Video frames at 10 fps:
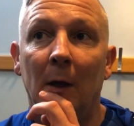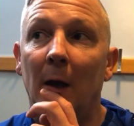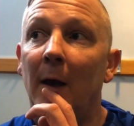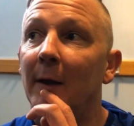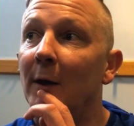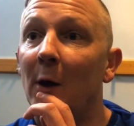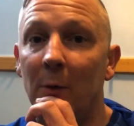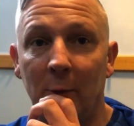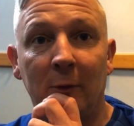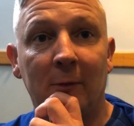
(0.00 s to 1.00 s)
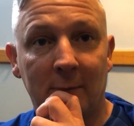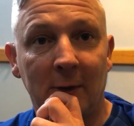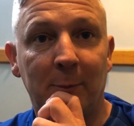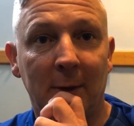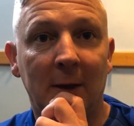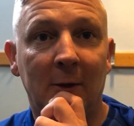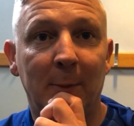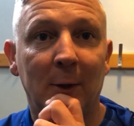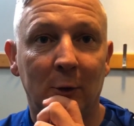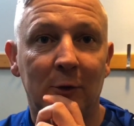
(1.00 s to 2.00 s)
No, it's
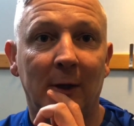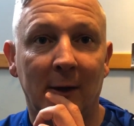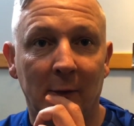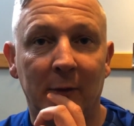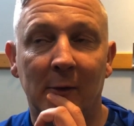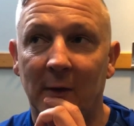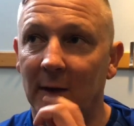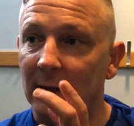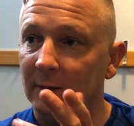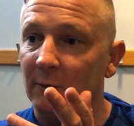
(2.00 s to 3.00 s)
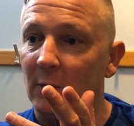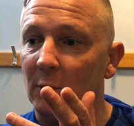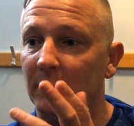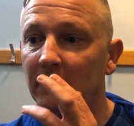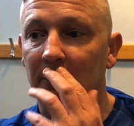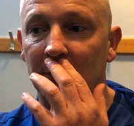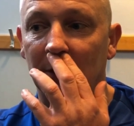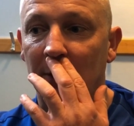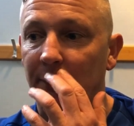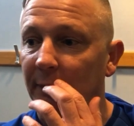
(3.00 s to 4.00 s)
been a good year. Obviously, we've had the lads involved with the
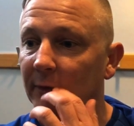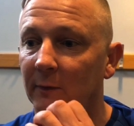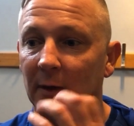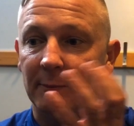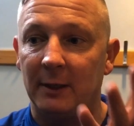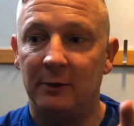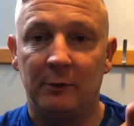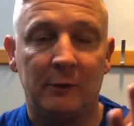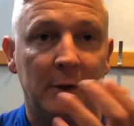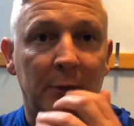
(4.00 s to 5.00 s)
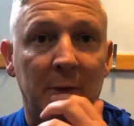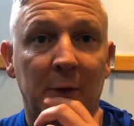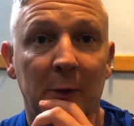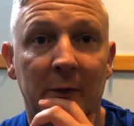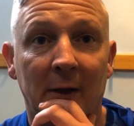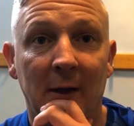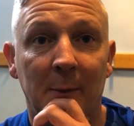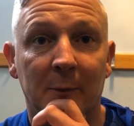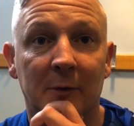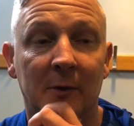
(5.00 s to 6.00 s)
reserves. I've managed the reserves a few
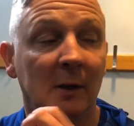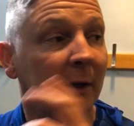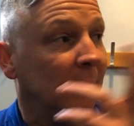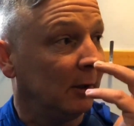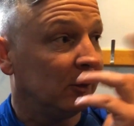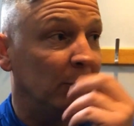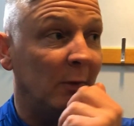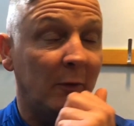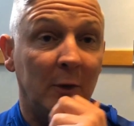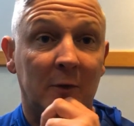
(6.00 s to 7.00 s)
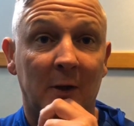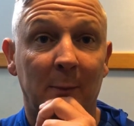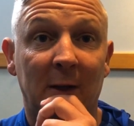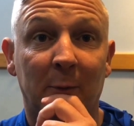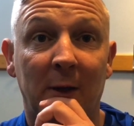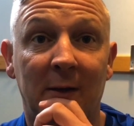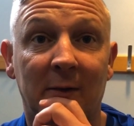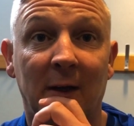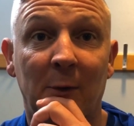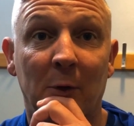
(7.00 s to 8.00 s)
times. Some of the first team lads were here
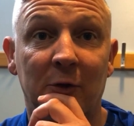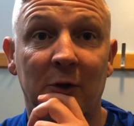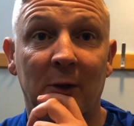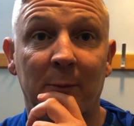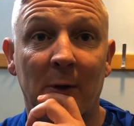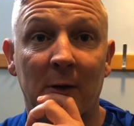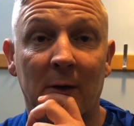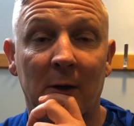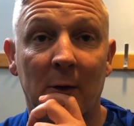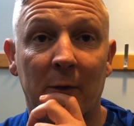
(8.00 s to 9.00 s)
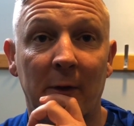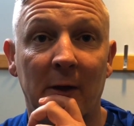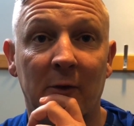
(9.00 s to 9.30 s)
today watching them, you know, offering their